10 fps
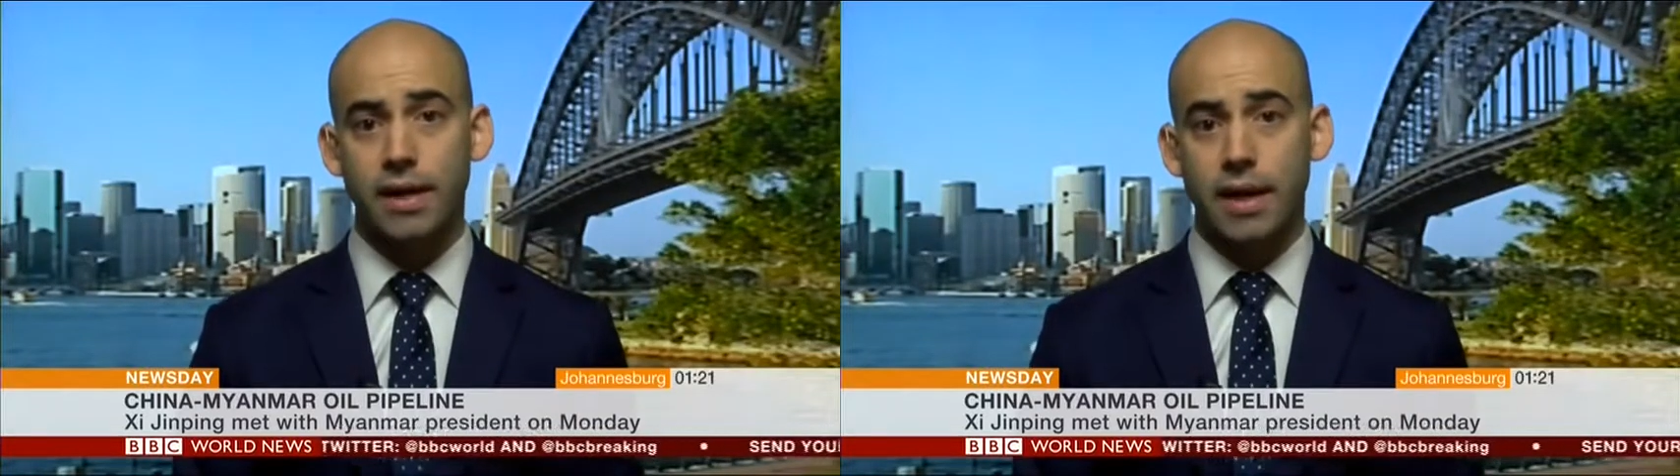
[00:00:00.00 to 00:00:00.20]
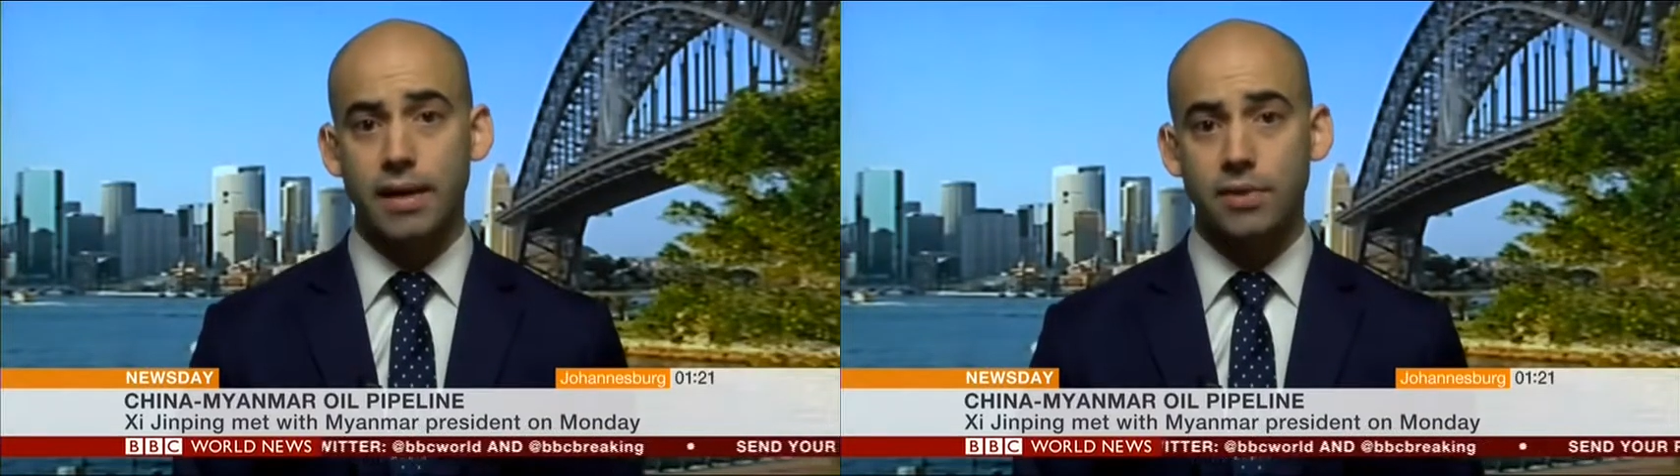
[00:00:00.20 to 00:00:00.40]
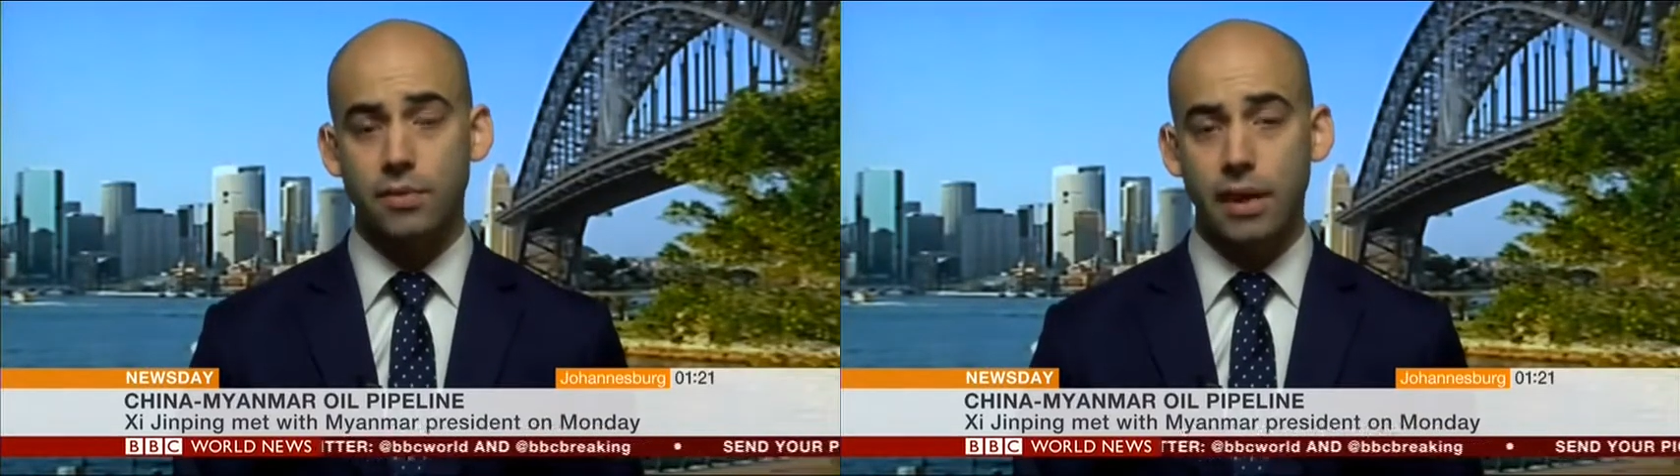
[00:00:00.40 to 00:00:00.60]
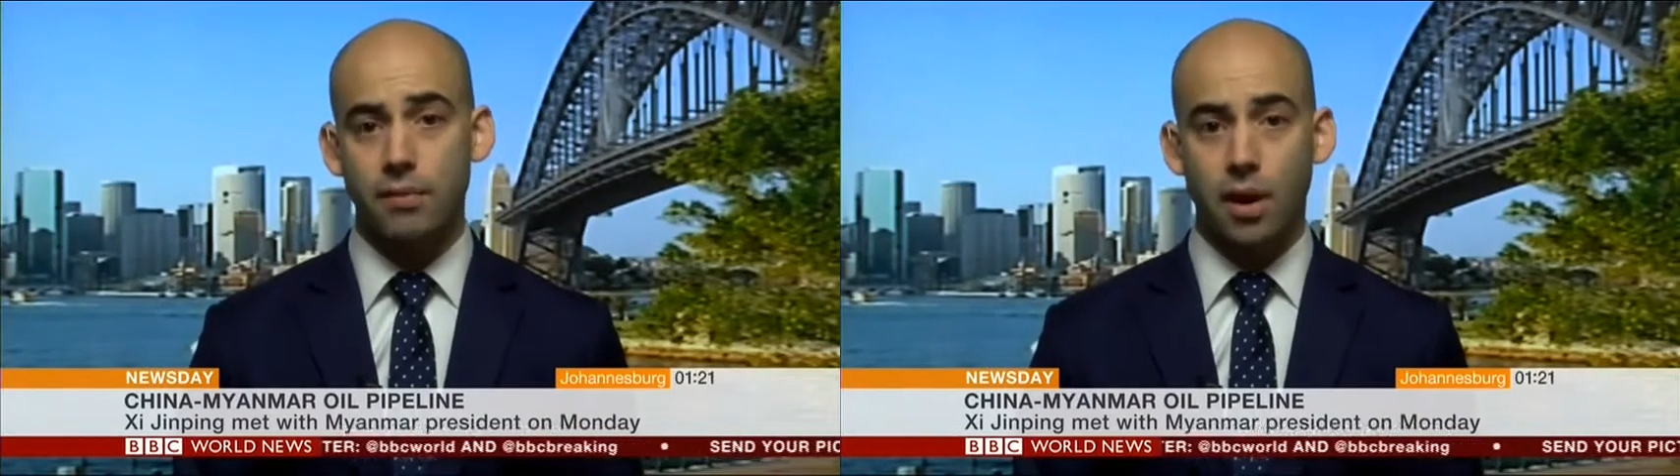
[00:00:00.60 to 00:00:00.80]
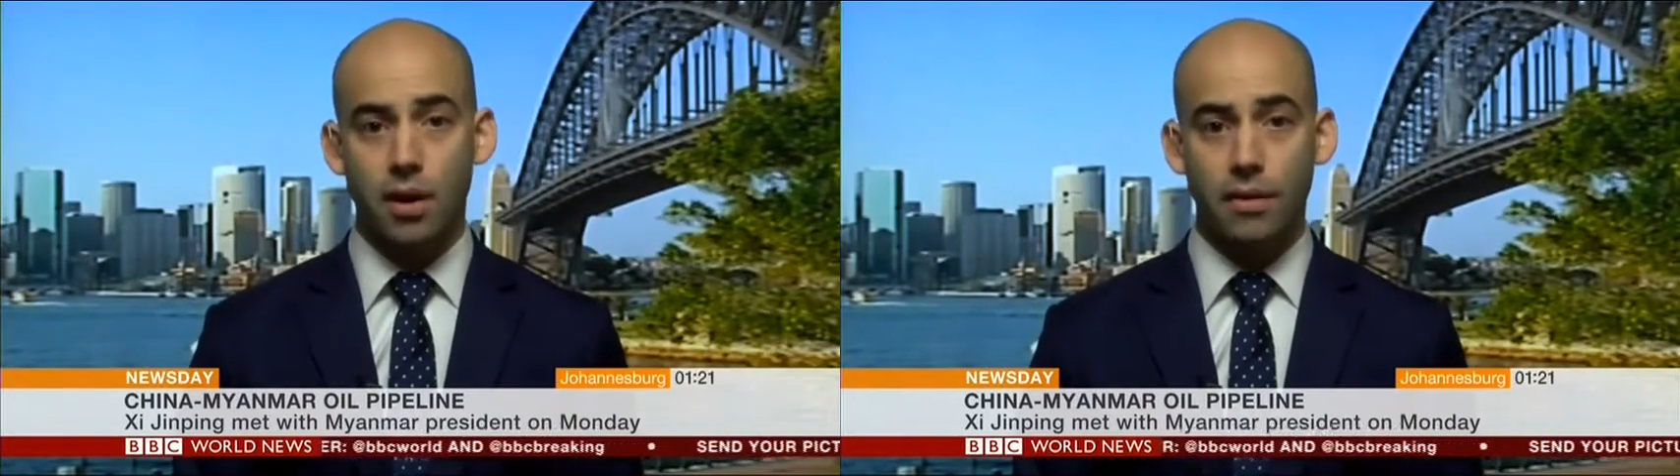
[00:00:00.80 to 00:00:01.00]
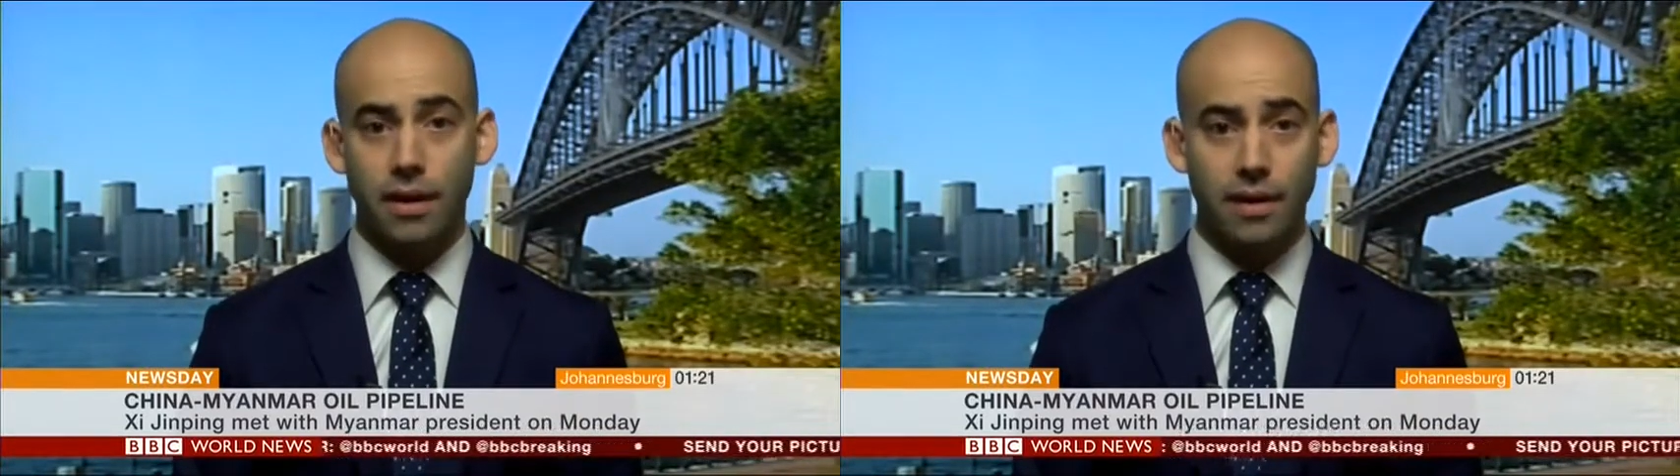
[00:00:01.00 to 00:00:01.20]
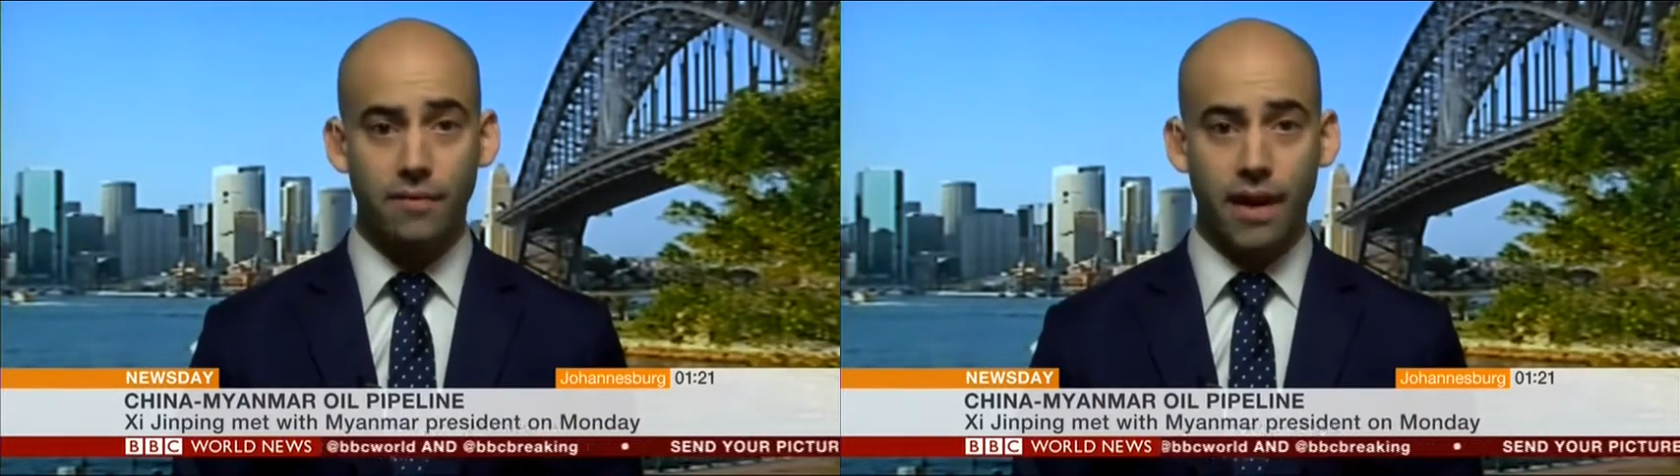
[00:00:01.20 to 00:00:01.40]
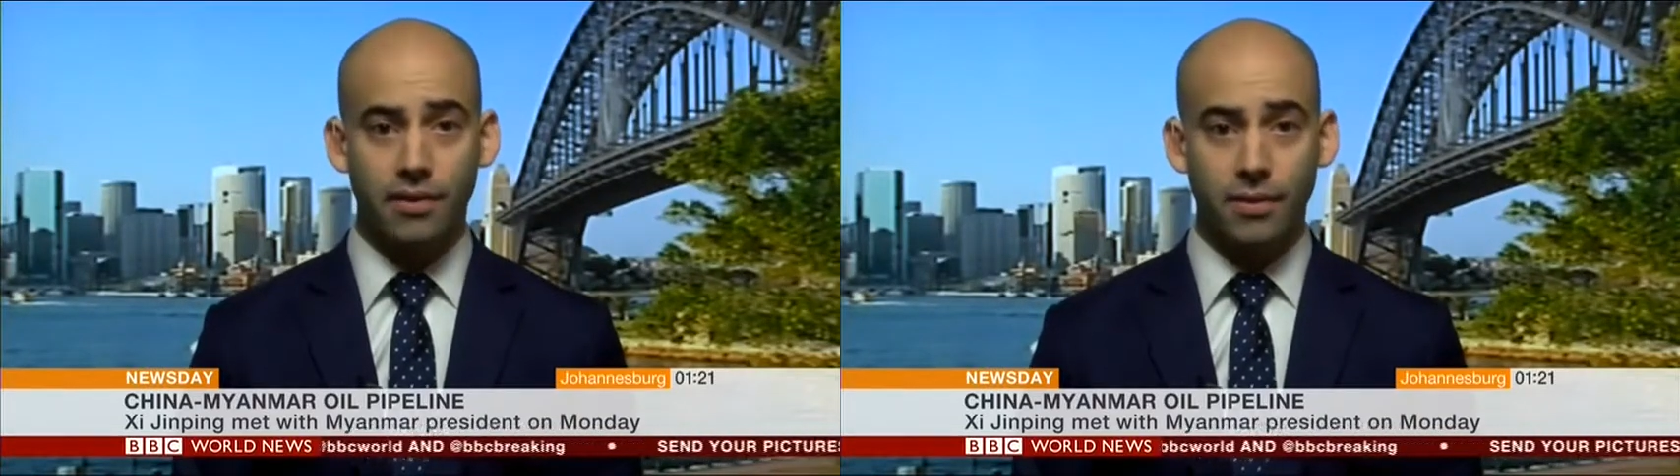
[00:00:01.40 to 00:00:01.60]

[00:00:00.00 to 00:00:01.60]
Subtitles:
And so Myanmar, in fact,